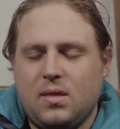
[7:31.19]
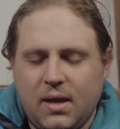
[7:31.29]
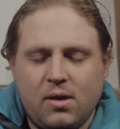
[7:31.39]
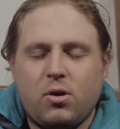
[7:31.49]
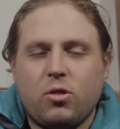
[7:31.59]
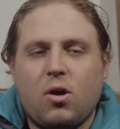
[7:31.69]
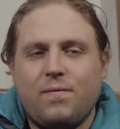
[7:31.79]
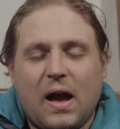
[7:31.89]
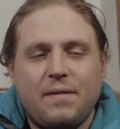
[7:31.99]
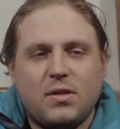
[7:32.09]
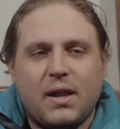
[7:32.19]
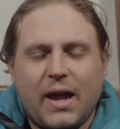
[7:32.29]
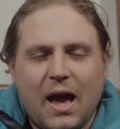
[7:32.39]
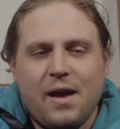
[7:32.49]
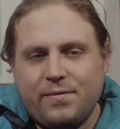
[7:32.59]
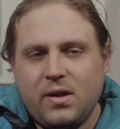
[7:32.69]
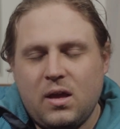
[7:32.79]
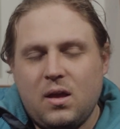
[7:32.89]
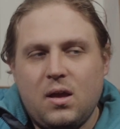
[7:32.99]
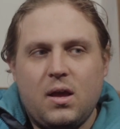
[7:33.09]
the EOS R5 is going to have
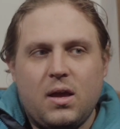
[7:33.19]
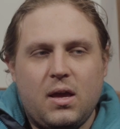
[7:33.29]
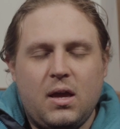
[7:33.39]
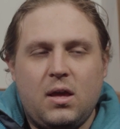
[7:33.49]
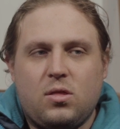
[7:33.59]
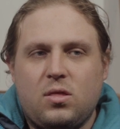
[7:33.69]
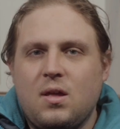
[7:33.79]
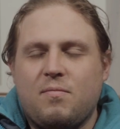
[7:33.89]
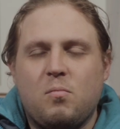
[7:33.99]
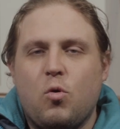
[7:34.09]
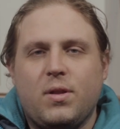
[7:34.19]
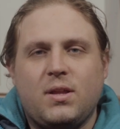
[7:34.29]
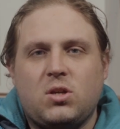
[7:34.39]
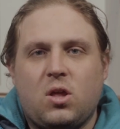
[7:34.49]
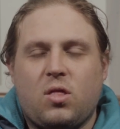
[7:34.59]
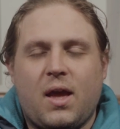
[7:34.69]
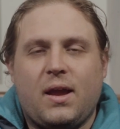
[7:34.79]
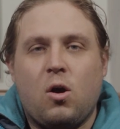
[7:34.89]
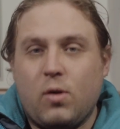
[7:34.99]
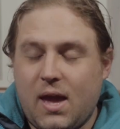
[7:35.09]
is nothing more than just
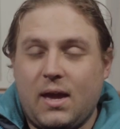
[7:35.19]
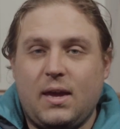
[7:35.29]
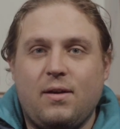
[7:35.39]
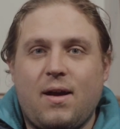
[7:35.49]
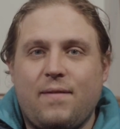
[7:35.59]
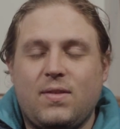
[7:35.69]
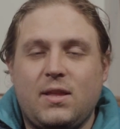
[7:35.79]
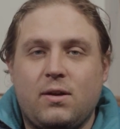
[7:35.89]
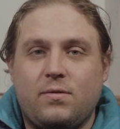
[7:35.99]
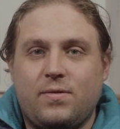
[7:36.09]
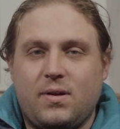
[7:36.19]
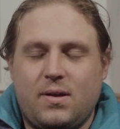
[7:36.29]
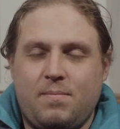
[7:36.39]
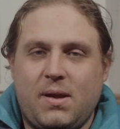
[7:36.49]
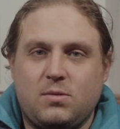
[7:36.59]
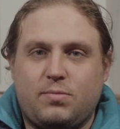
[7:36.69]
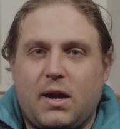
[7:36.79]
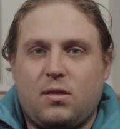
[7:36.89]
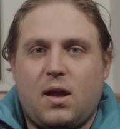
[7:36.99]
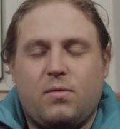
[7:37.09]
like, okay, you have to deal with a major
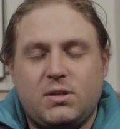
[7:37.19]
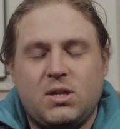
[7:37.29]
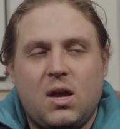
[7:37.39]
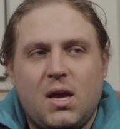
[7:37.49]
price tag, which